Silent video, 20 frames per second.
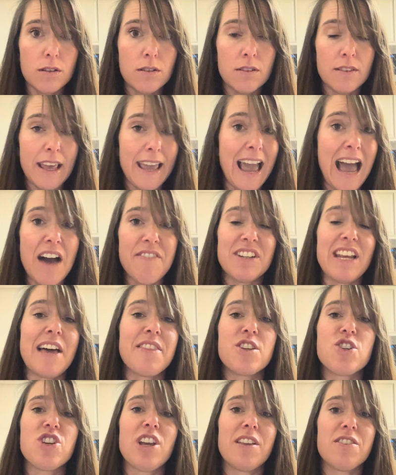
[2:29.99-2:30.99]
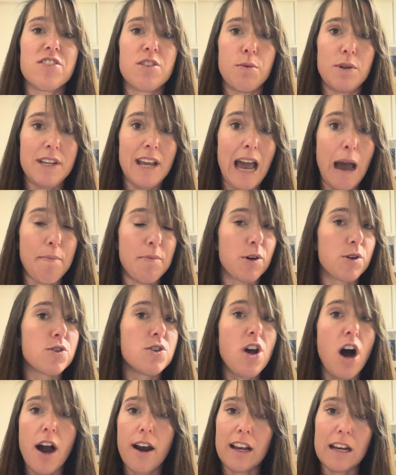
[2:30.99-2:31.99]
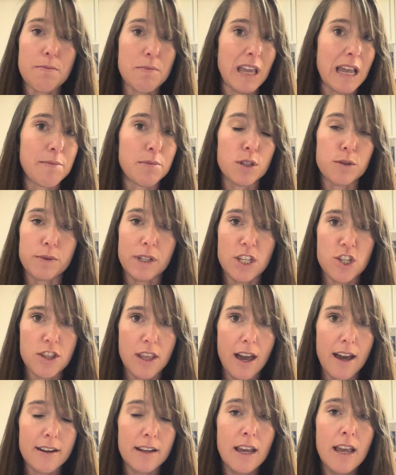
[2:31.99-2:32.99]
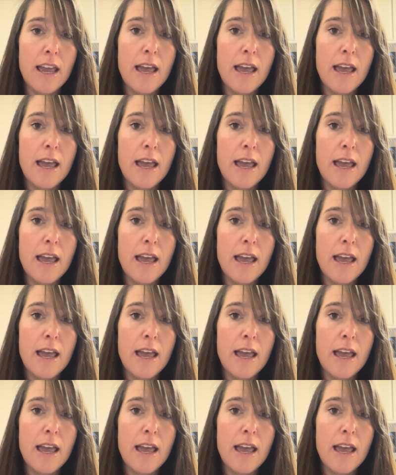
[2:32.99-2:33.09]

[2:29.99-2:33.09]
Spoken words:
They haven't had the chance to adapt. They're not going to be able to reach that.